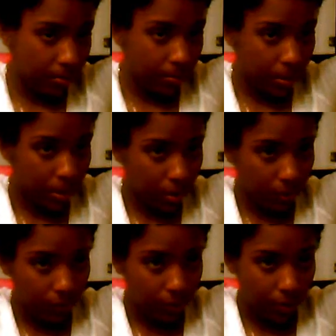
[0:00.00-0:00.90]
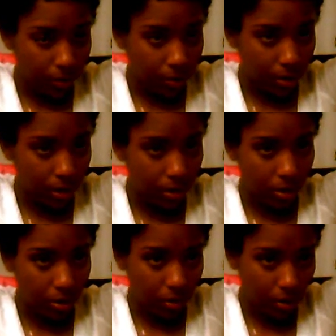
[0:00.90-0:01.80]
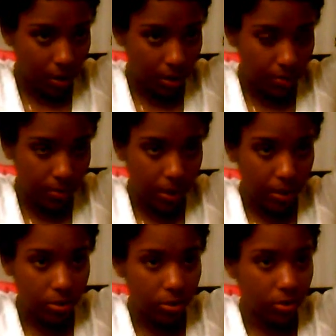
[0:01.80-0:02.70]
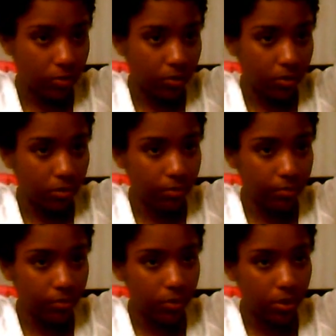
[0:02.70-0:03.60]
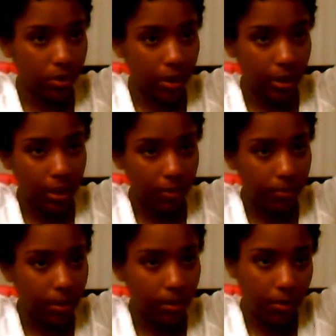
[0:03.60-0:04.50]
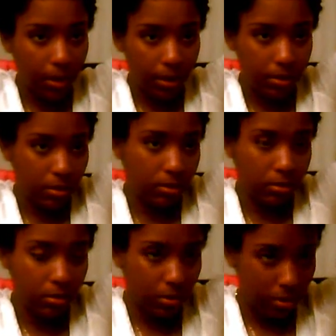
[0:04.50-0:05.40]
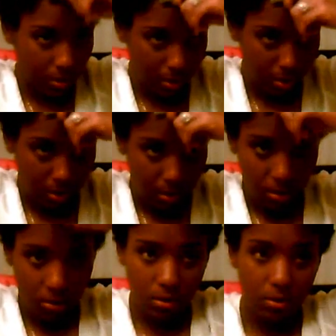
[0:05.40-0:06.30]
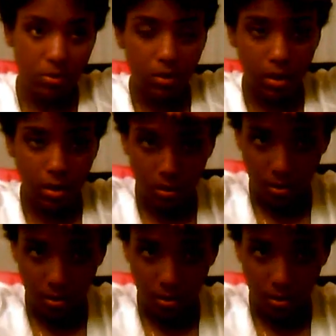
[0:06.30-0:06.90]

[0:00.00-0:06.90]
am looking to go to cosmetology school, so that I can become licensed to do